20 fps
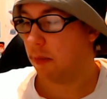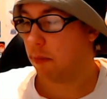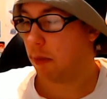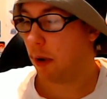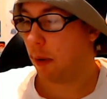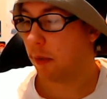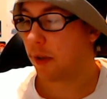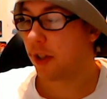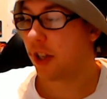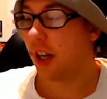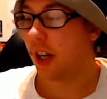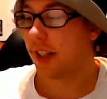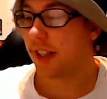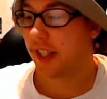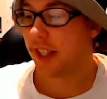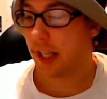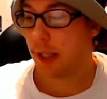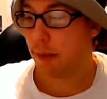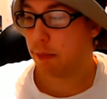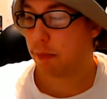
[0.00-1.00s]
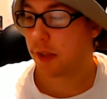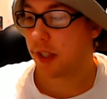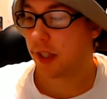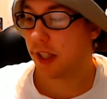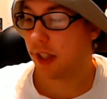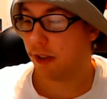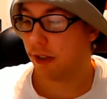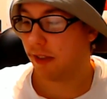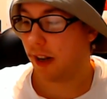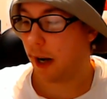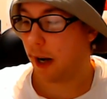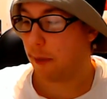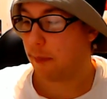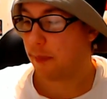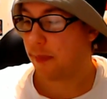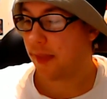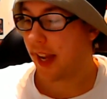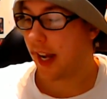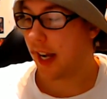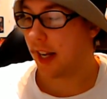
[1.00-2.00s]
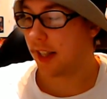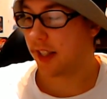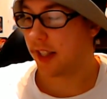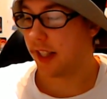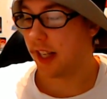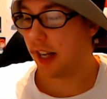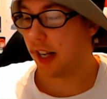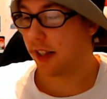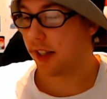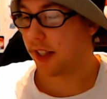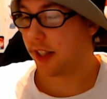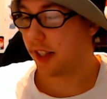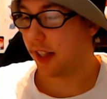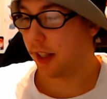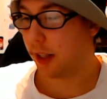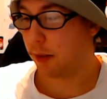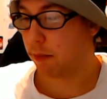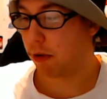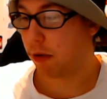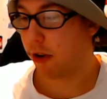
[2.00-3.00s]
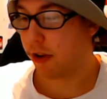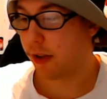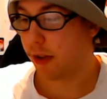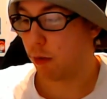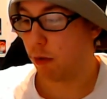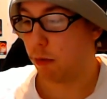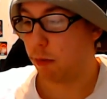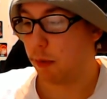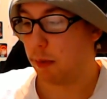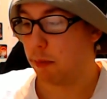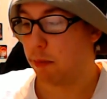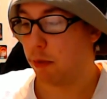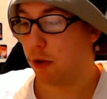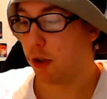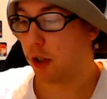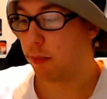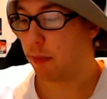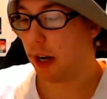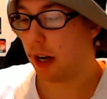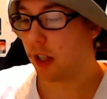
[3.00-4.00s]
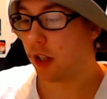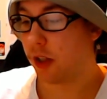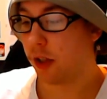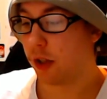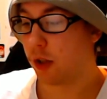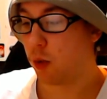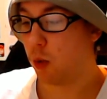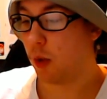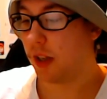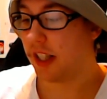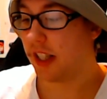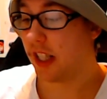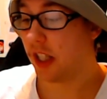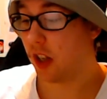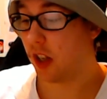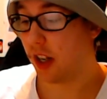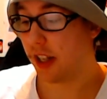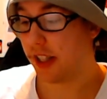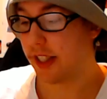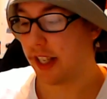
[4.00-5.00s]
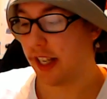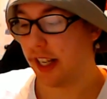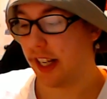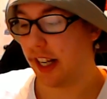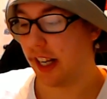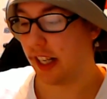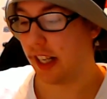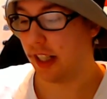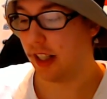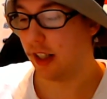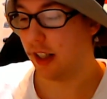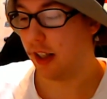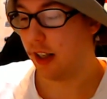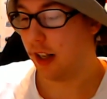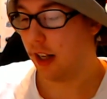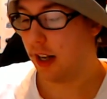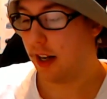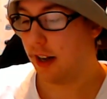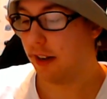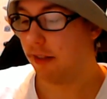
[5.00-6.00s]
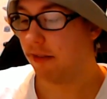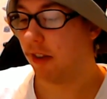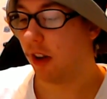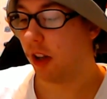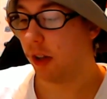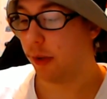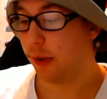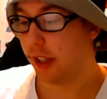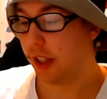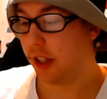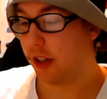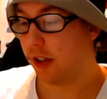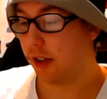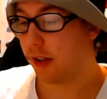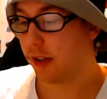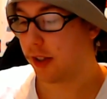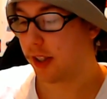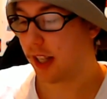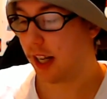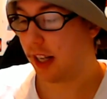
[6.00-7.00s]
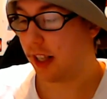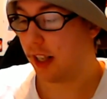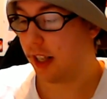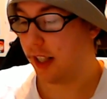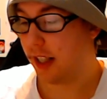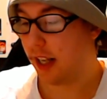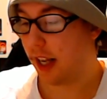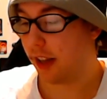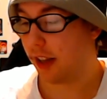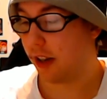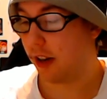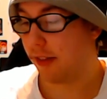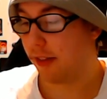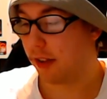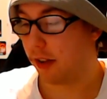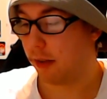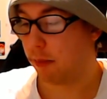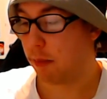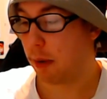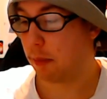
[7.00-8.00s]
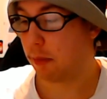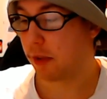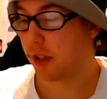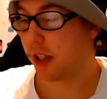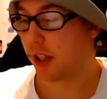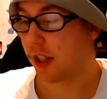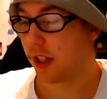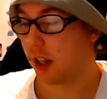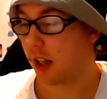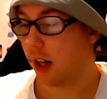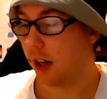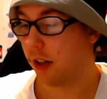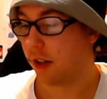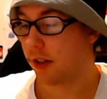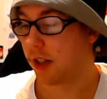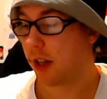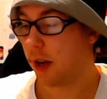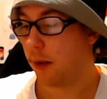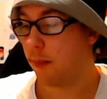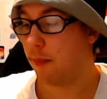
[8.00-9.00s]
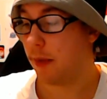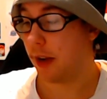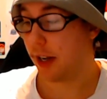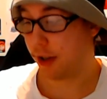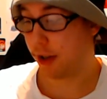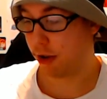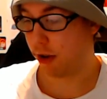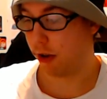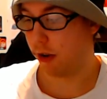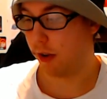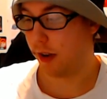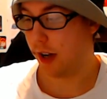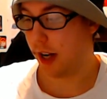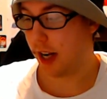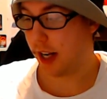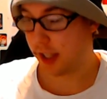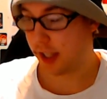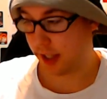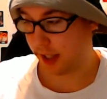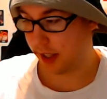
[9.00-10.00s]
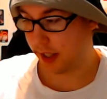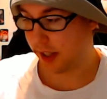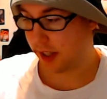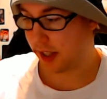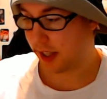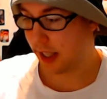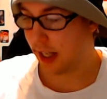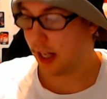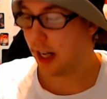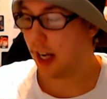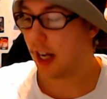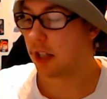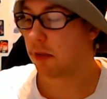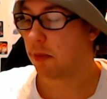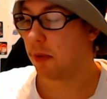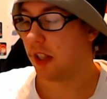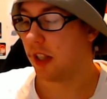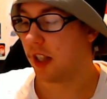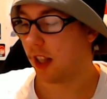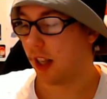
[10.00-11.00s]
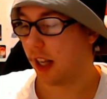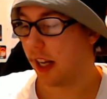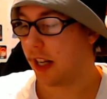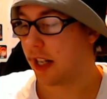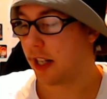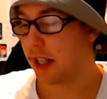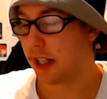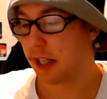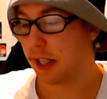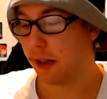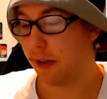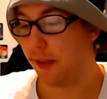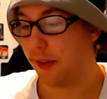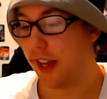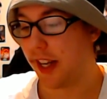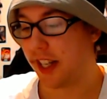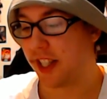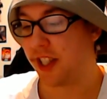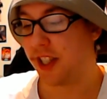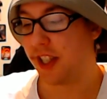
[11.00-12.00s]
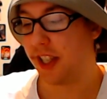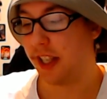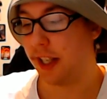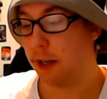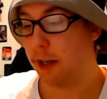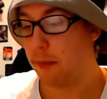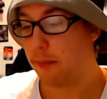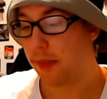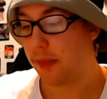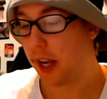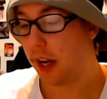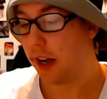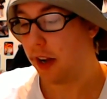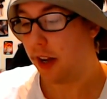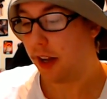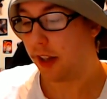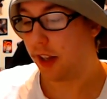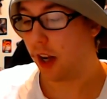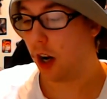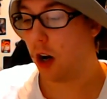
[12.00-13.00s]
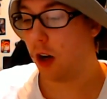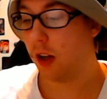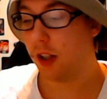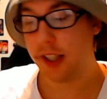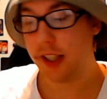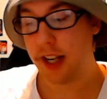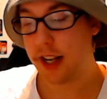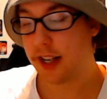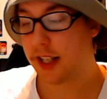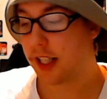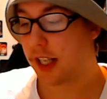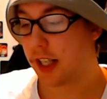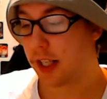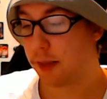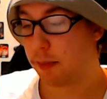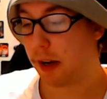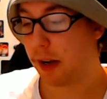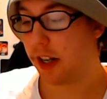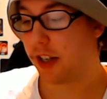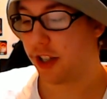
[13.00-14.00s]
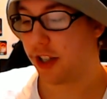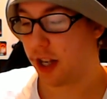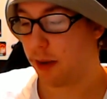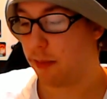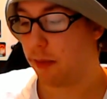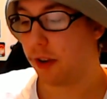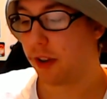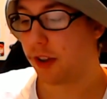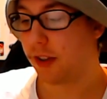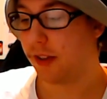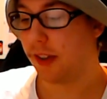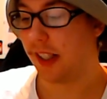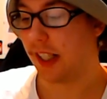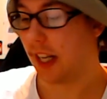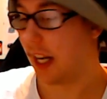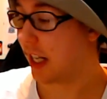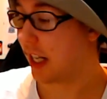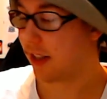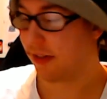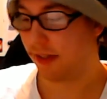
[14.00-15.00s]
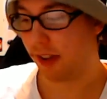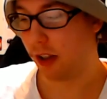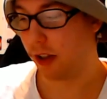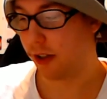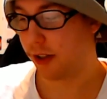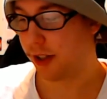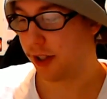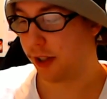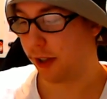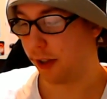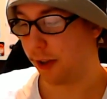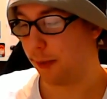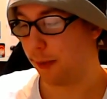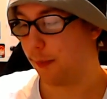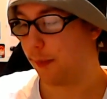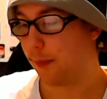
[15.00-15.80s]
publisher Deep Silver has announced that the project will be pushed back to 2019, following news that another of the publisher's titles, Metro Exodus, has been delayed until next year. The hotly anticipated Shenmue 3 has followed suit.